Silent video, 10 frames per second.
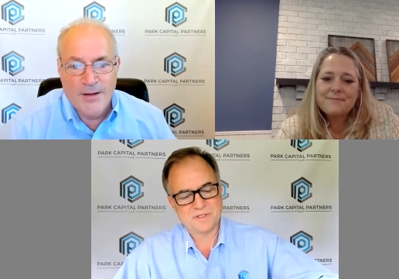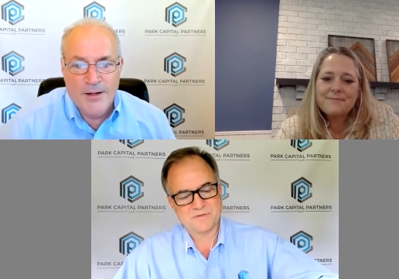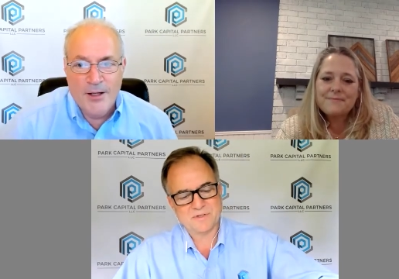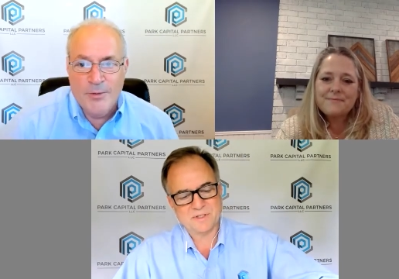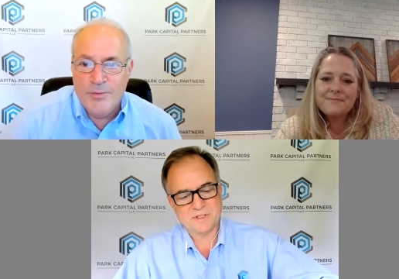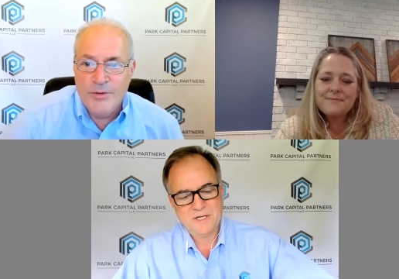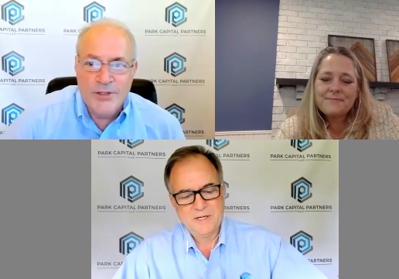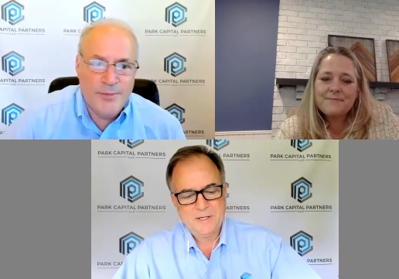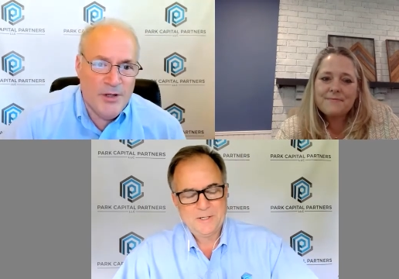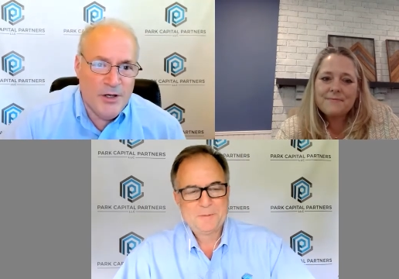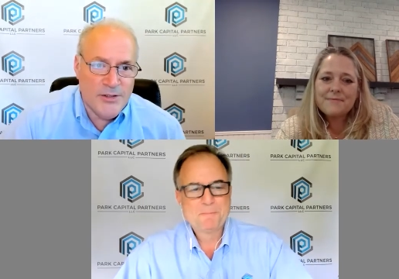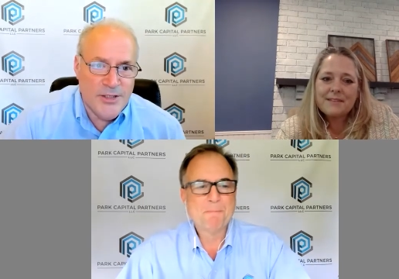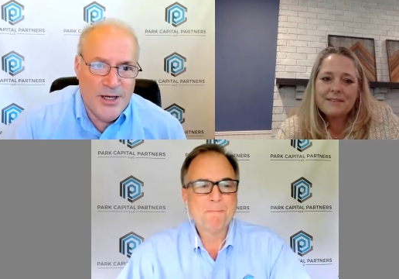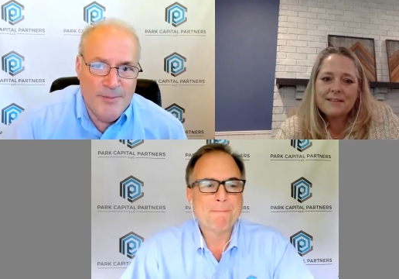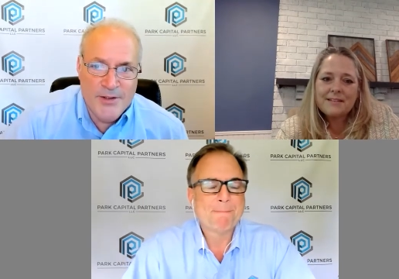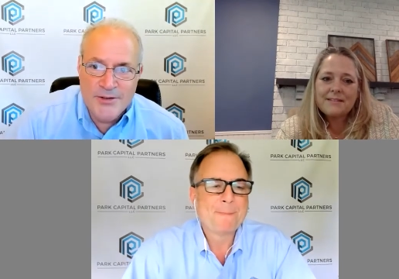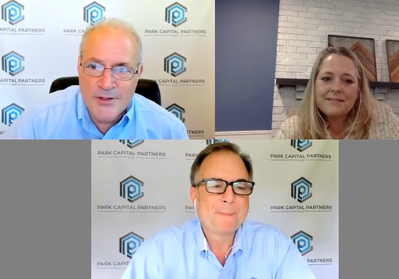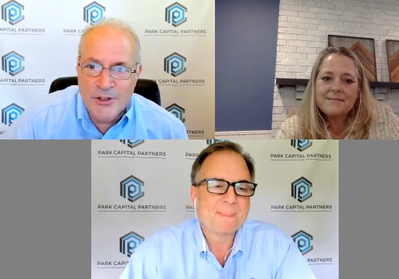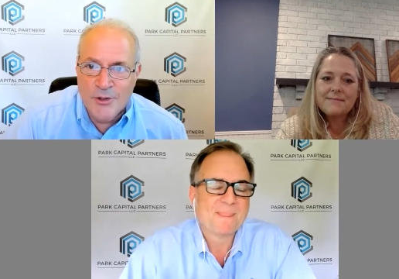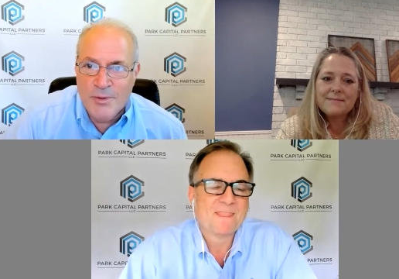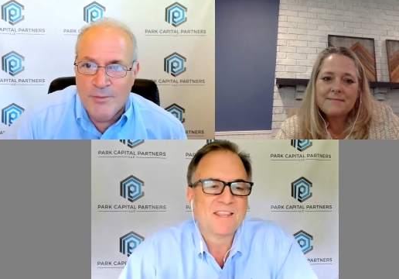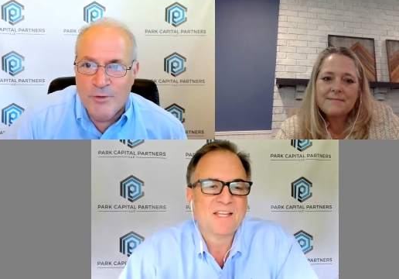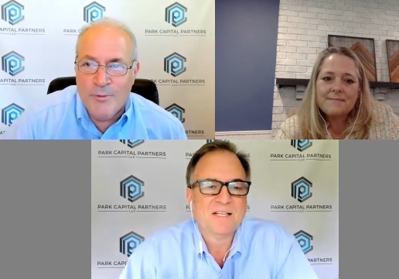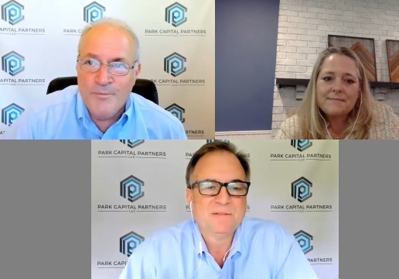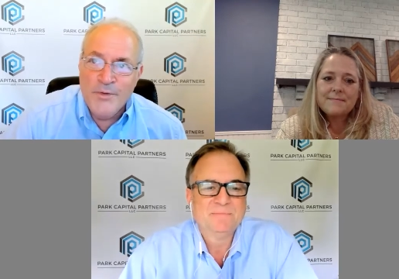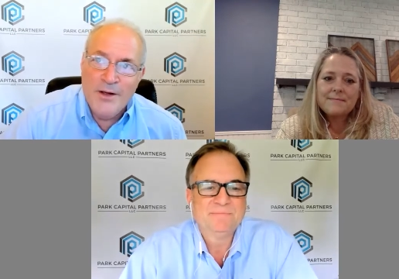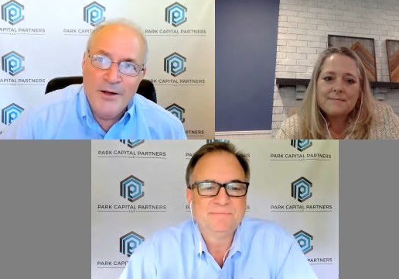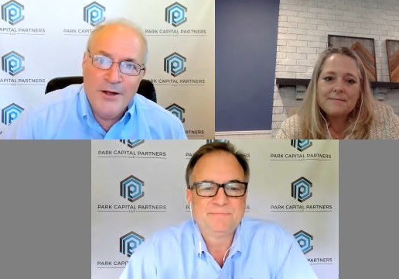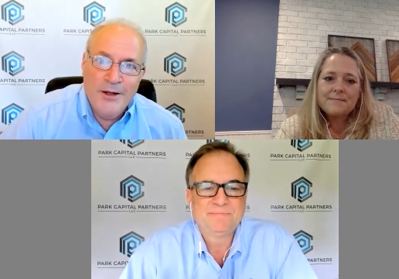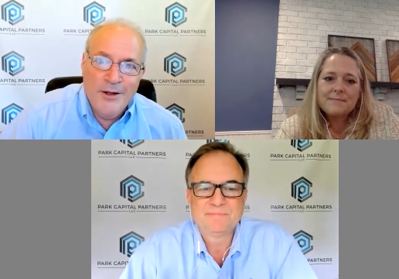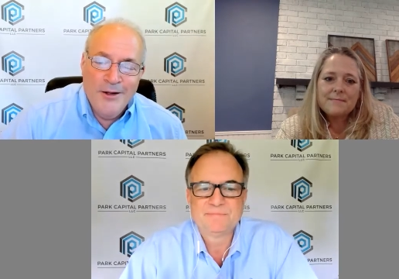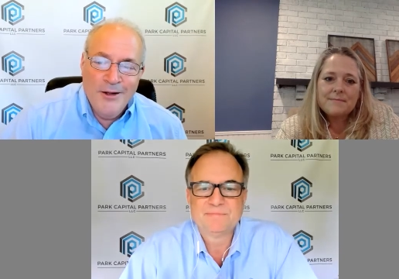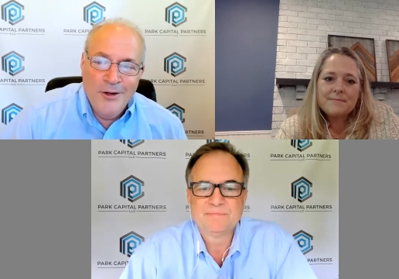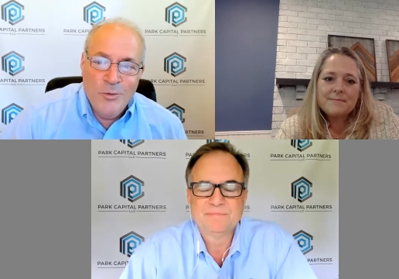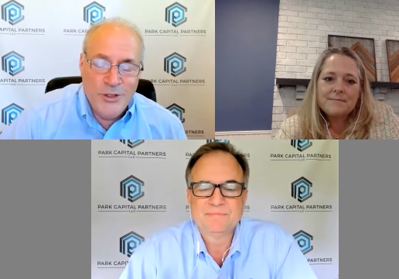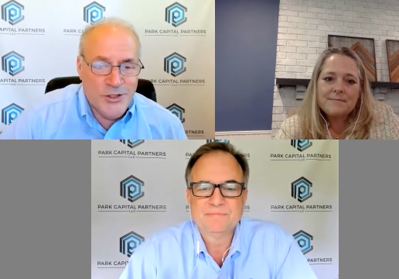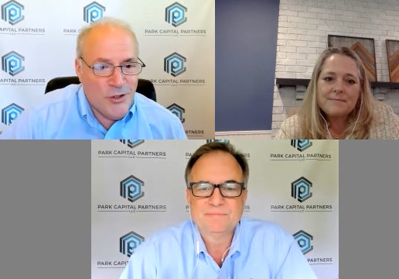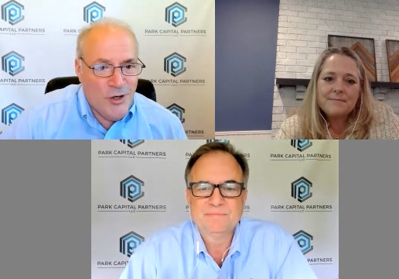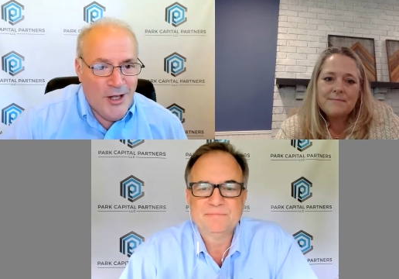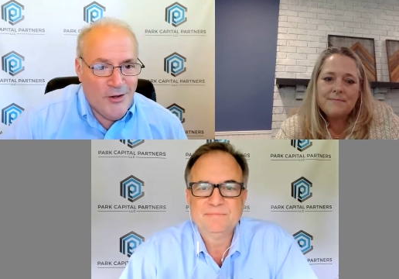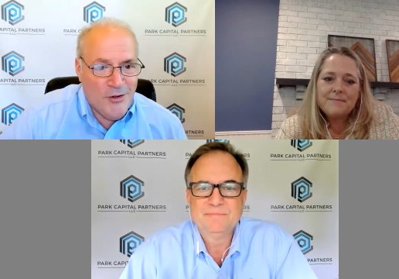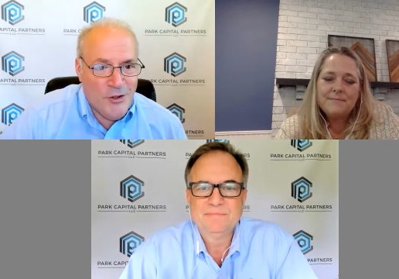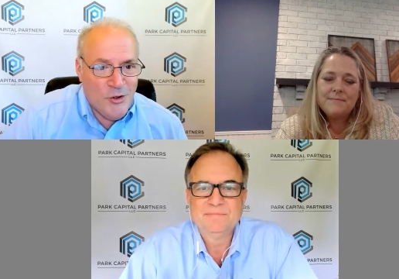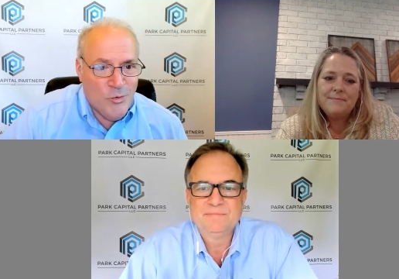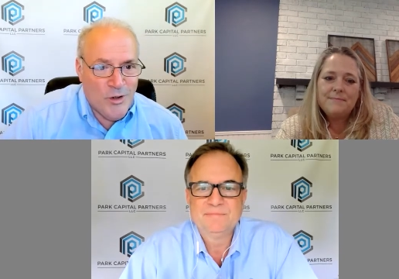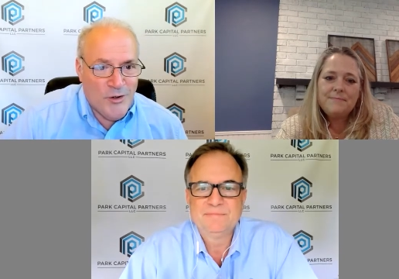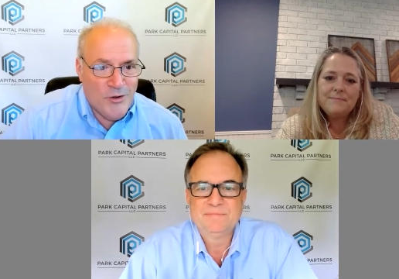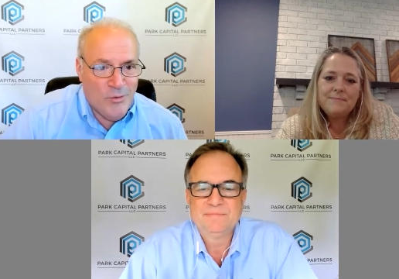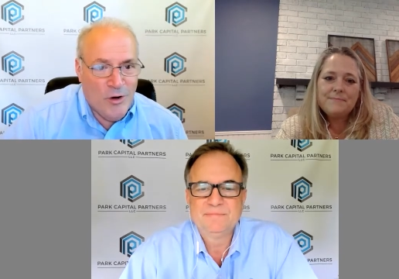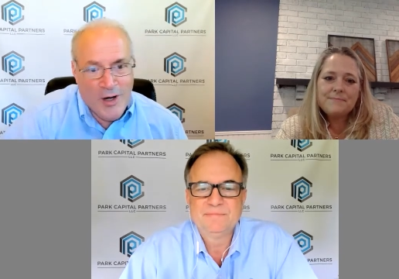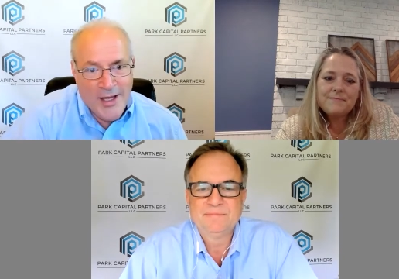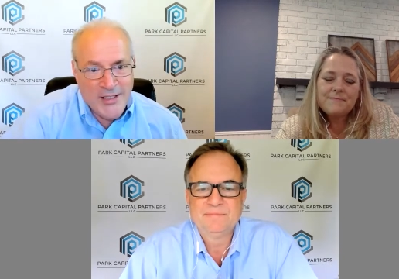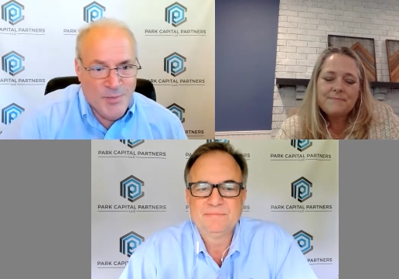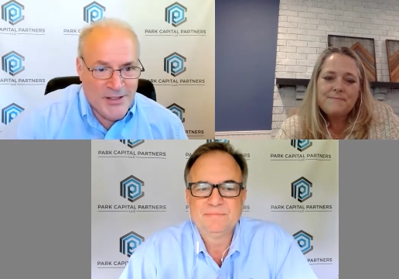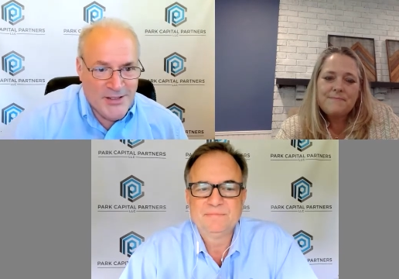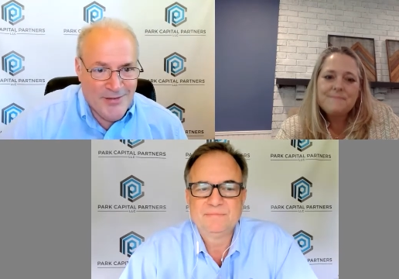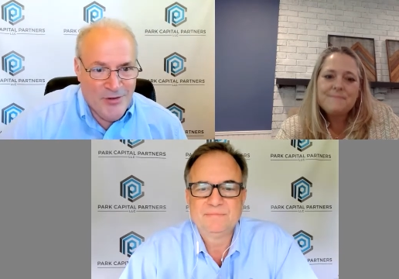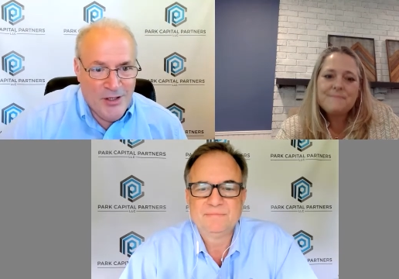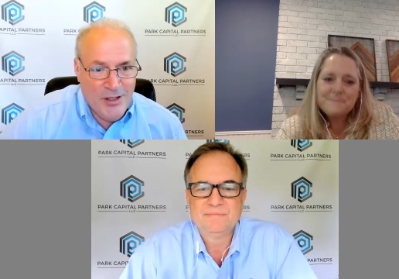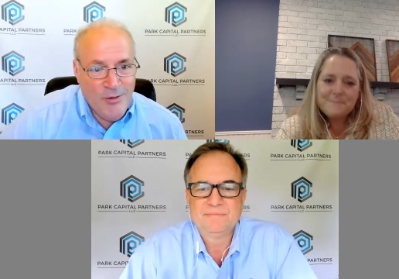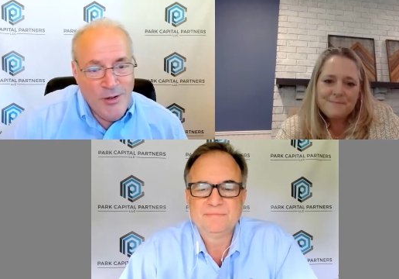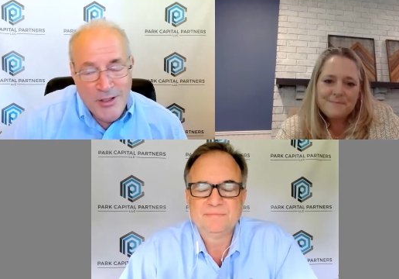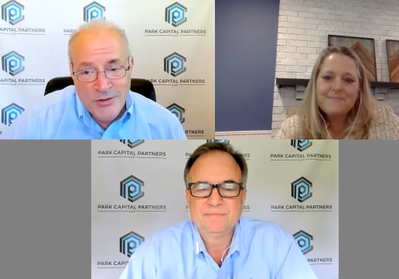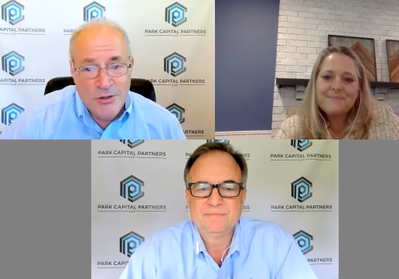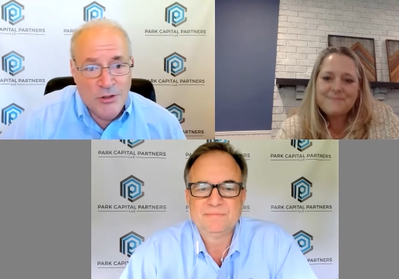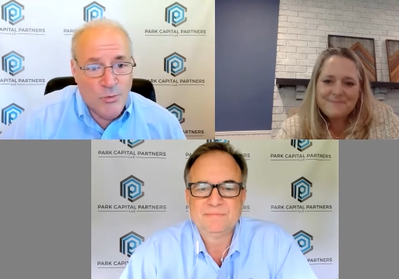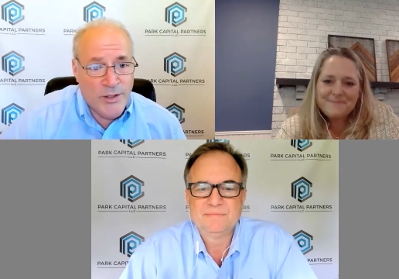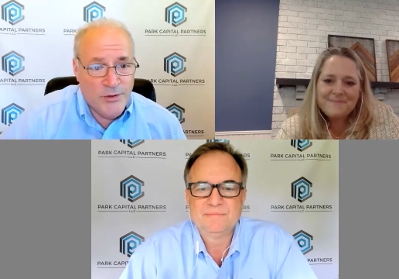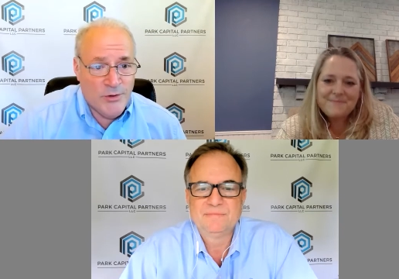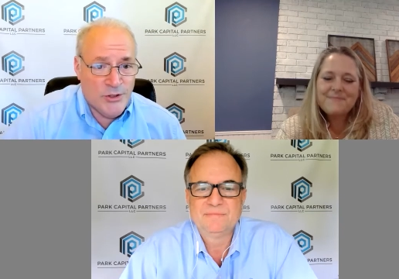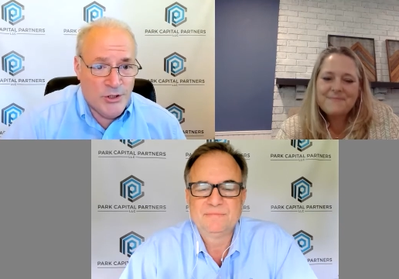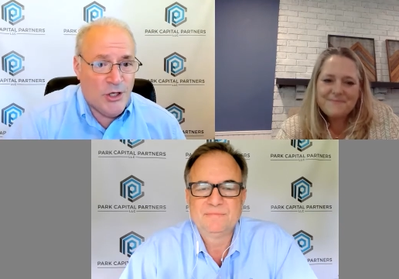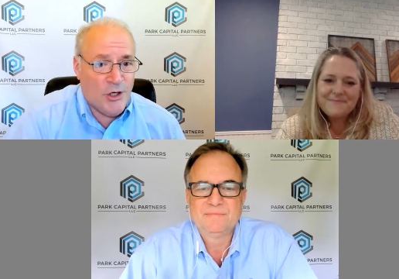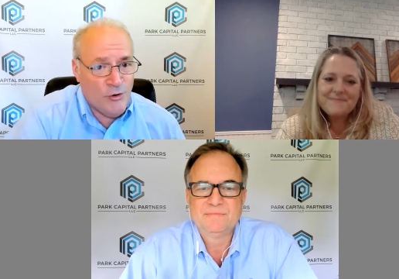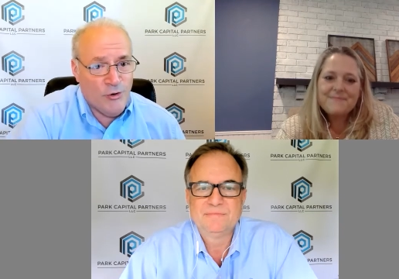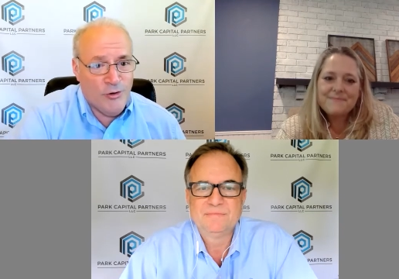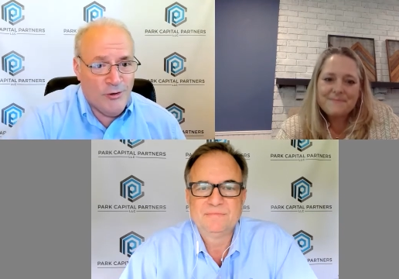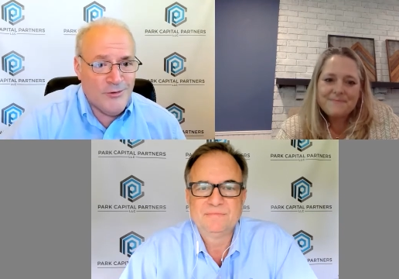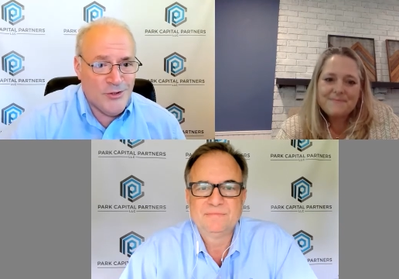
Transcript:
Speaker 1: Definitely. we, we, talk about it all the time that, uh, you know, people when you start out, you know, you want to do all aspects of it. And, and it's good in a way mm-hmm. too, because you need to learn.